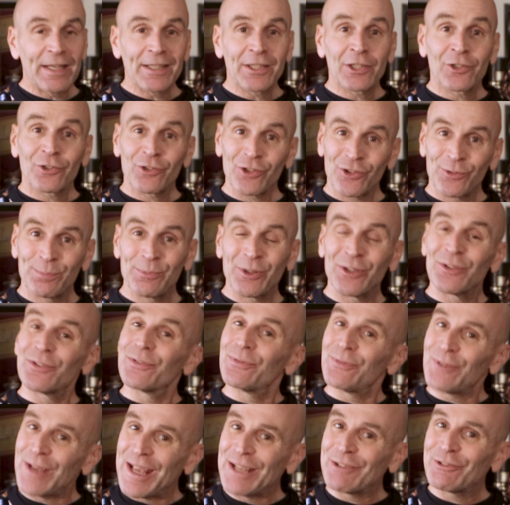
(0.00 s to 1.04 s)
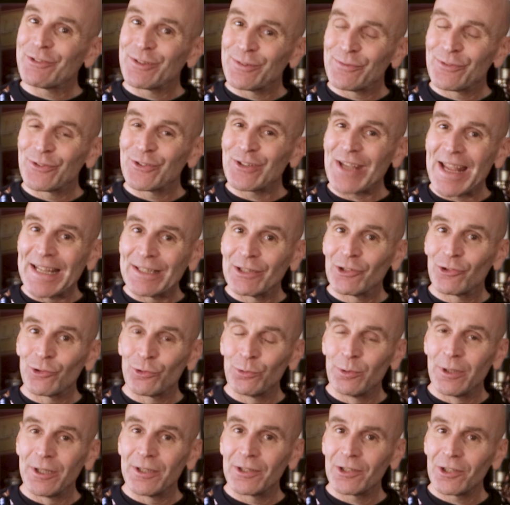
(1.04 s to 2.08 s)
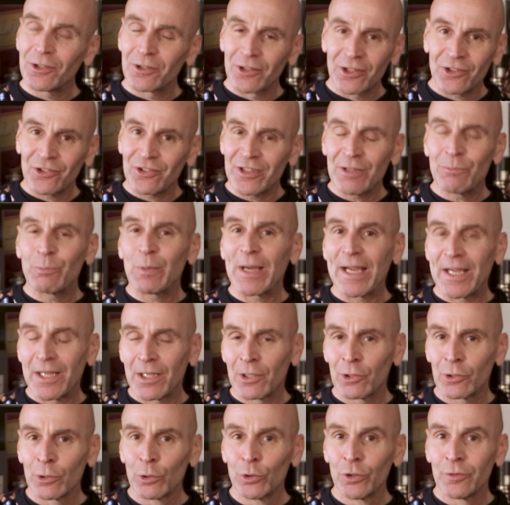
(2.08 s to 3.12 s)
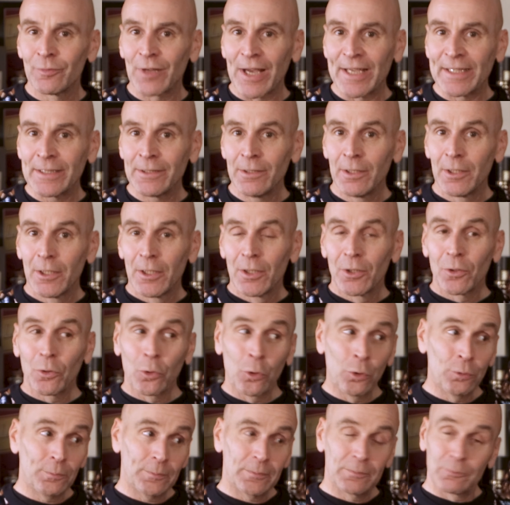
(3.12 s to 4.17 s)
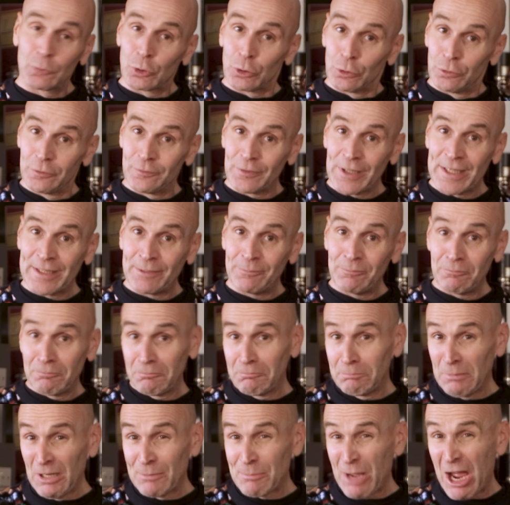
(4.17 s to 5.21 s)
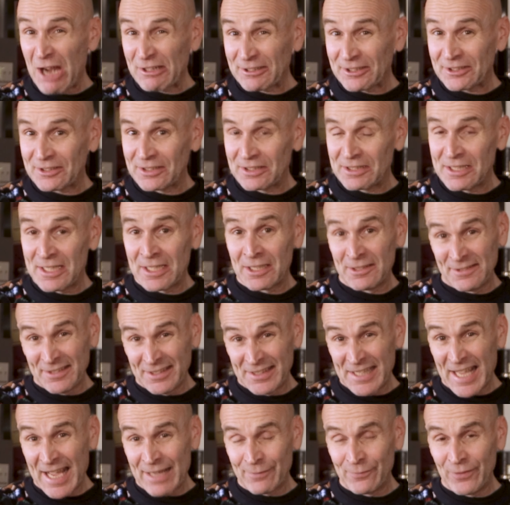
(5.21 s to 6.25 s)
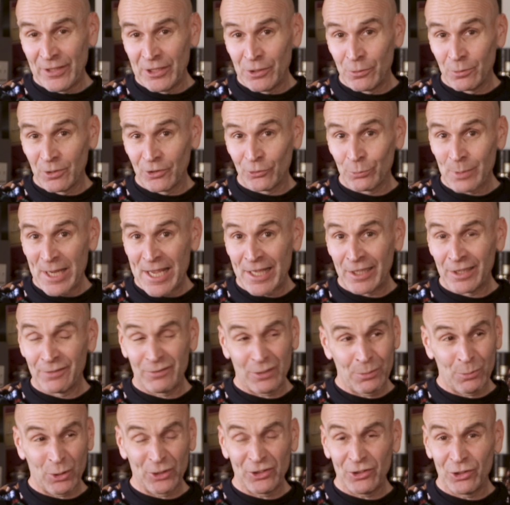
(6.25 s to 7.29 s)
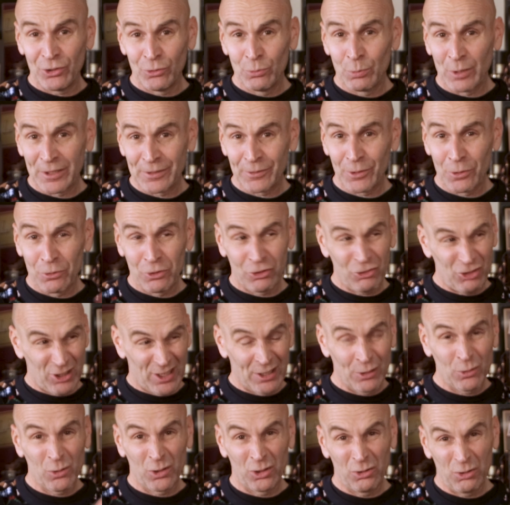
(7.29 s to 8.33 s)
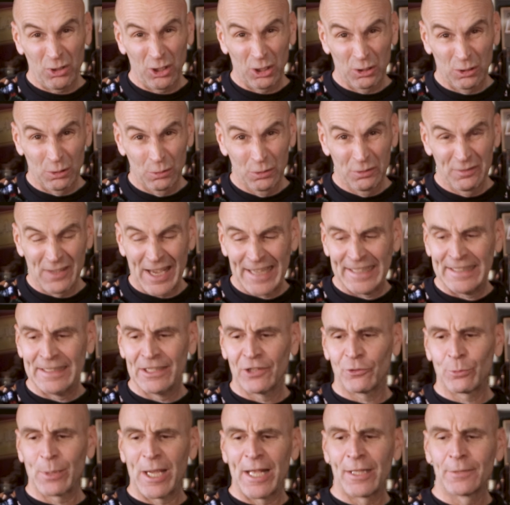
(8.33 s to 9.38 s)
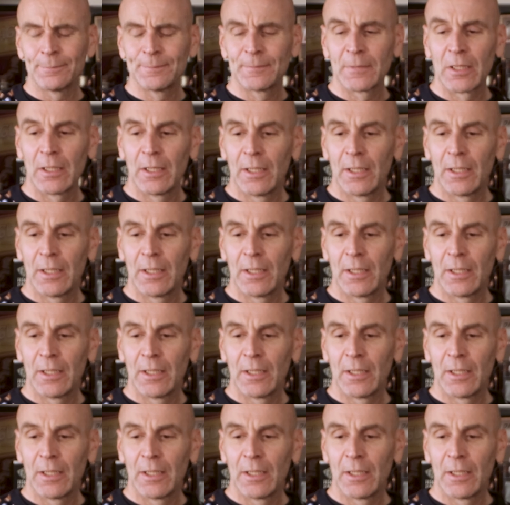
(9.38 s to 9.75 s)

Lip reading: Christmas festive scent to it. You know, the same way glühwein. Oh, glühwein, a bit of marketing there. Did that video as well. If you want to do one of those, you can go and do the glühwein as well.